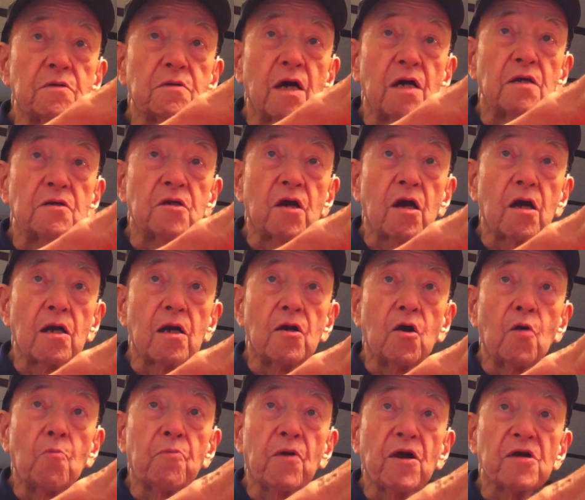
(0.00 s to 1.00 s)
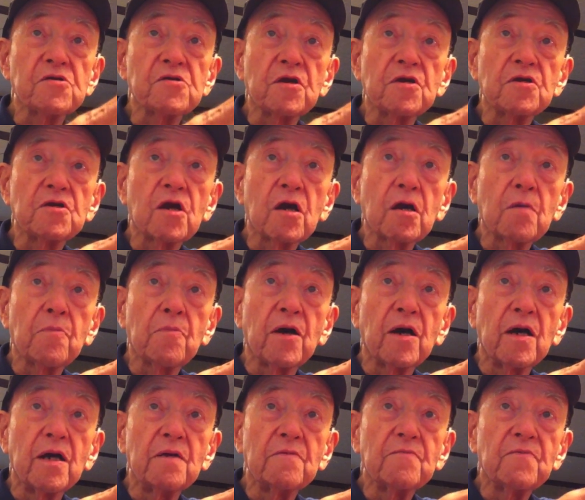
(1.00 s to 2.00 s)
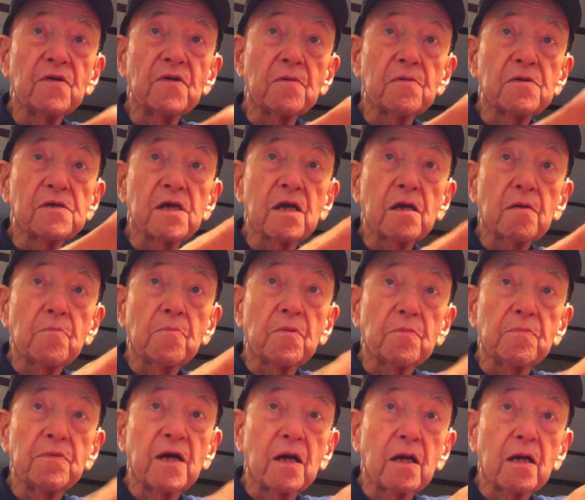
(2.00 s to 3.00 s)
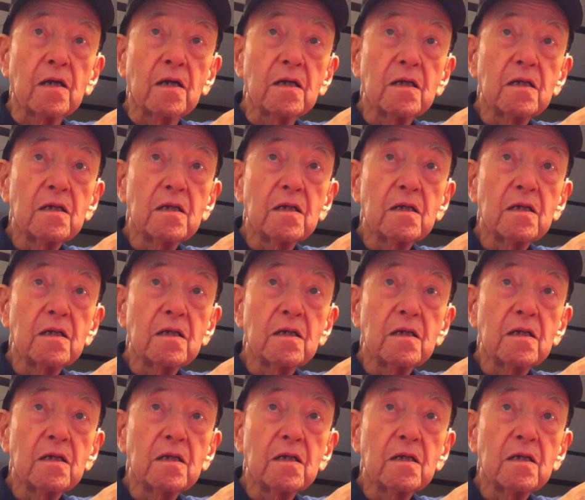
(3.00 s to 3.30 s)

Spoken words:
a low-pressure turbine for the center propeller.